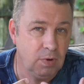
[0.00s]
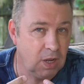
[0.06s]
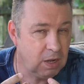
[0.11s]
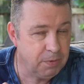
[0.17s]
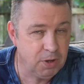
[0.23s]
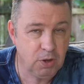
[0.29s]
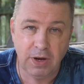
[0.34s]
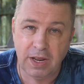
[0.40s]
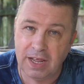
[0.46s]

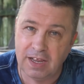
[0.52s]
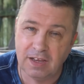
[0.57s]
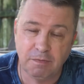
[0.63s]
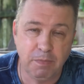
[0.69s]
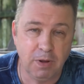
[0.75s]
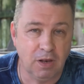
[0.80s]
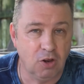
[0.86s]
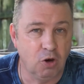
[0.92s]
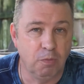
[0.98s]
immunity is
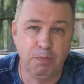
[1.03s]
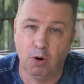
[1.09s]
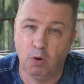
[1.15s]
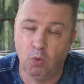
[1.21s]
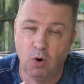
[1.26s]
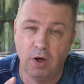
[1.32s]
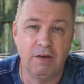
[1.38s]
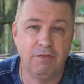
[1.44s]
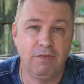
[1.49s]
built up, or
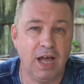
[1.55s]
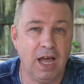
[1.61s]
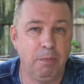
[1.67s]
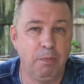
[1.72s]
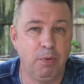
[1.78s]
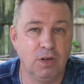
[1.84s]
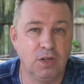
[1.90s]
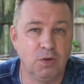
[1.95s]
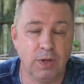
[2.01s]
whatever
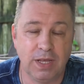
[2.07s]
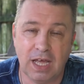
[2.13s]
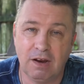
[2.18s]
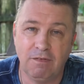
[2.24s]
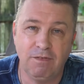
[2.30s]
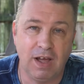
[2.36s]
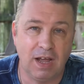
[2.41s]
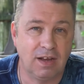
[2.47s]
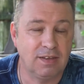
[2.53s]
happens, we get
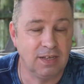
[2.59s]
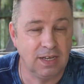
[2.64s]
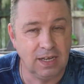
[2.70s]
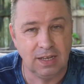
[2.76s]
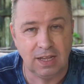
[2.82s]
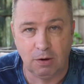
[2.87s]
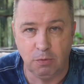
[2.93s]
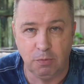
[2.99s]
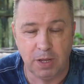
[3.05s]
a
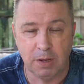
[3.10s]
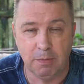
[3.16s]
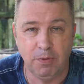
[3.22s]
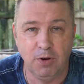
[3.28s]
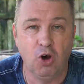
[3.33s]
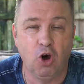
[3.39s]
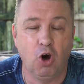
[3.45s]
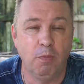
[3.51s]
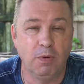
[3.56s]
vaccine, that would be
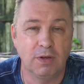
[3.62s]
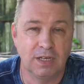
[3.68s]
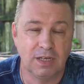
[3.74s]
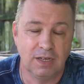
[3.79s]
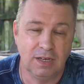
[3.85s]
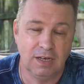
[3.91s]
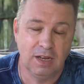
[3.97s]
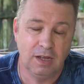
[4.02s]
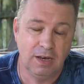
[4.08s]
enormous,
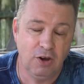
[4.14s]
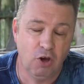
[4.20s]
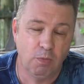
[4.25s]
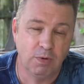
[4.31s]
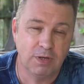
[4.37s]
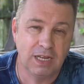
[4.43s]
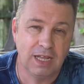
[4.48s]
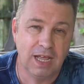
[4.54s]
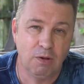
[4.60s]

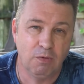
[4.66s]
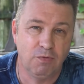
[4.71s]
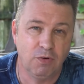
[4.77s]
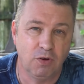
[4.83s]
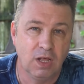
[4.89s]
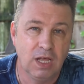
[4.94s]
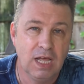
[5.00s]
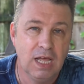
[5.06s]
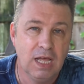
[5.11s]
enormously
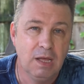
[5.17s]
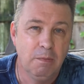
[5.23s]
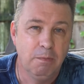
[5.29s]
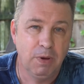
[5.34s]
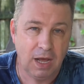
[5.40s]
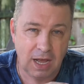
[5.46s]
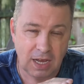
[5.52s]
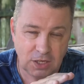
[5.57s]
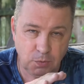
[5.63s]
helpful.
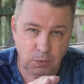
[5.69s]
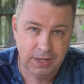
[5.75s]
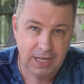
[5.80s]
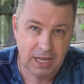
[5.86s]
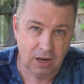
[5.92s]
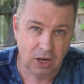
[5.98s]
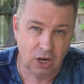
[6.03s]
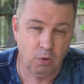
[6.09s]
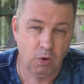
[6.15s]
But as we
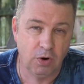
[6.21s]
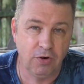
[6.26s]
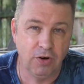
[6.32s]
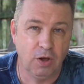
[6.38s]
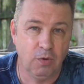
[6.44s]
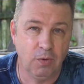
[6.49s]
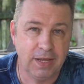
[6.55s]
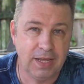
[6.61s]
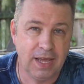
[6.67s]
get lower and
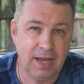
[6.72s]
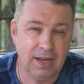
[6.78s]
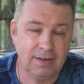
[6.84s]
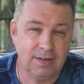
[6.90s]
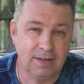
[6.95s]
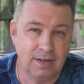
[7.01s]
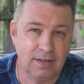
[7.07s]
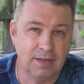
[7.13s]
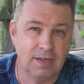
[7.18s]
lower
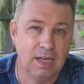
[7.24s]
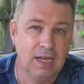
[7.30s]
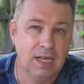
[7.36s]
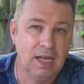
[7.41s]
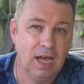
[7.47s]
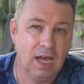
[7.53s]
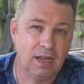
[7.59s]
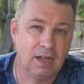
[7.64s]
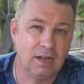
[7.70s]
cases,
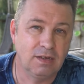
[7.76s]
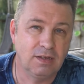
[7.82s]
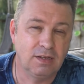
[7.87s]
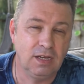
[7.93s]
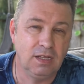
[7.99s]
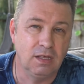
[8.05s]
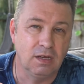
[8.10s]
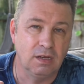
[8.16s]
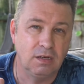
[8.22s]
I can
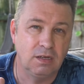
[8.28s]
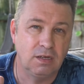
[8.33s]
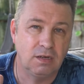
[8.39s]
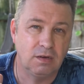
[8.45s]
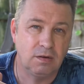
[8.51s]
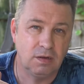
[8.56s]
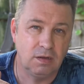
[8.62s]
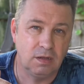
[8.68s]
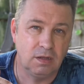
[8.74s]
see
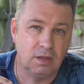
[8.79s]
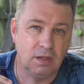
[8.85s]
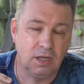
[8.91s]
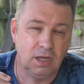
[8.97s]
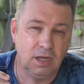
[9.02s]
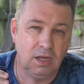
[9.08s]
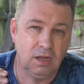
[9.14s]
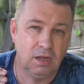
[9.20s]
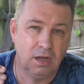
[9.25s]
that
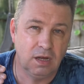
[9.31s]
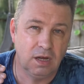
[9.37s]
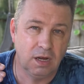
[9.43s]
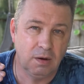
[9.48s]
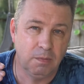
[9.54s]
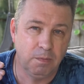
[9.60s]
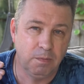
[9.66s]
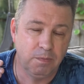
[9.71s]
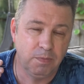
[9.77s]
the,
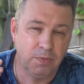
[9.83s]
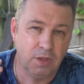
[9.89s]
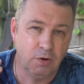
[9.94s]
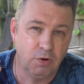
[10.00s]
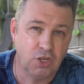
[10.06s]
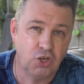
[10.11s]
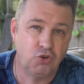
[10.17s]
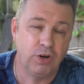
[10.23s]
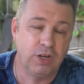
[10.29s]
um, the
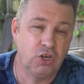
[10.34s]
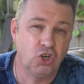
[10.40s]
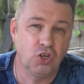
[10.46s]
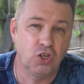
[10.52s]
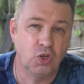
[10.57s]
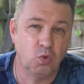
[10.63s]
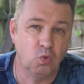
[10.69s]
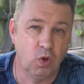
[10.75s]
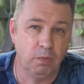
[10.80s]

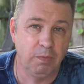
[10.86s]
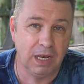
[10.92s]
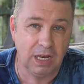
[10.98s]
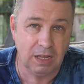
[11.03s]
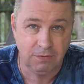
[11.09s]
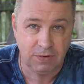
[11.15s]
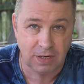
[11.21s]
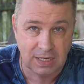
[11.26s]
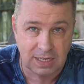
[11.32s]
restrictions will be
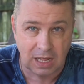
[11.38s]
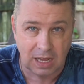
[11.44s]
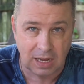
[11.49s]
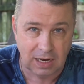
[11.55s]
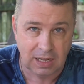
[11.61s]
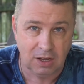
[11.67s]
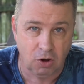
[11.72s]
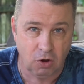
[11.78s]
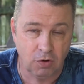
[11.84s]
lifted
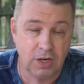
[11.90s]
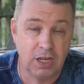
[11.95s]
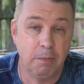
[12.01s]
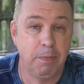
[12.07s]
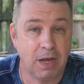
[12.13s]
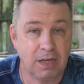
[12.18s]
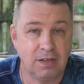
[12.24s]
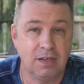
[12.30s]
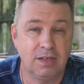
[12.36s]
slightly on
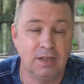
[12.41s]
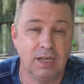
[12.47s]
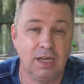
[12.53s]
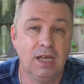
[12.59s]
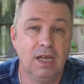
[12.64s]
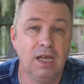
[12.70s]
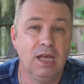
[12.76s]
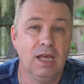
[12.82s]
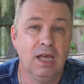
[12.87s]

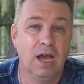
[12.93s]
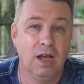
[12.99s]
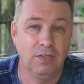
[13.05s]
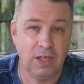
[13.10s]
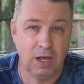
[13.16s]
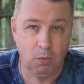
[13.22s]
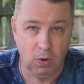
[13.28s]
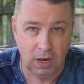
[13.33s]
capacity, and that